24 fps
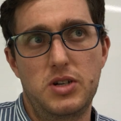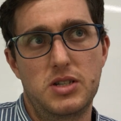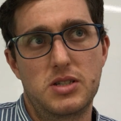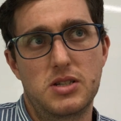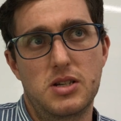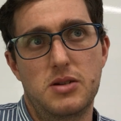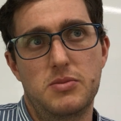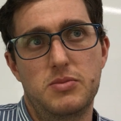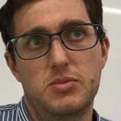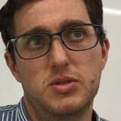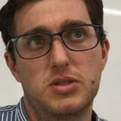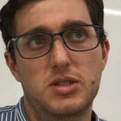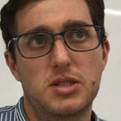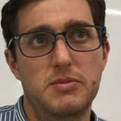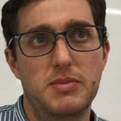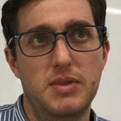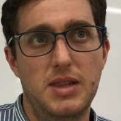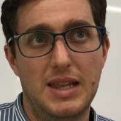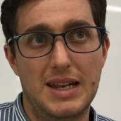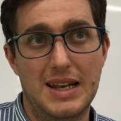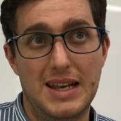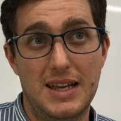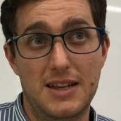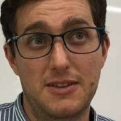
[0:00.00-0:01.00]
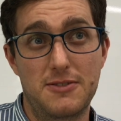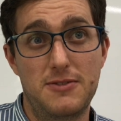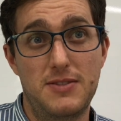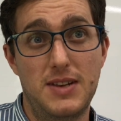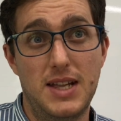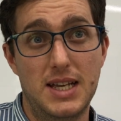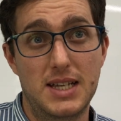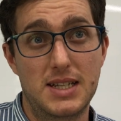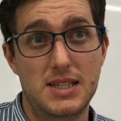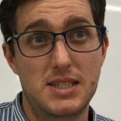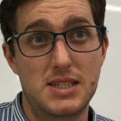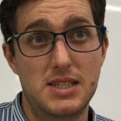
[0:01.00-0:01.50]
example, something like
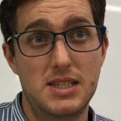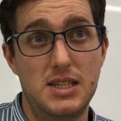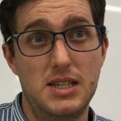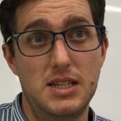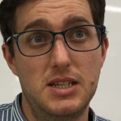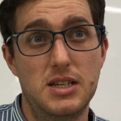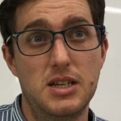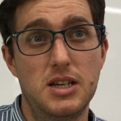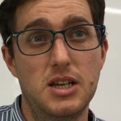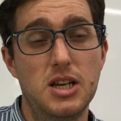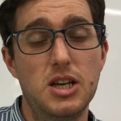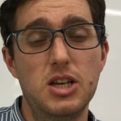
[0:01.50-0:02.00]
flaxseed,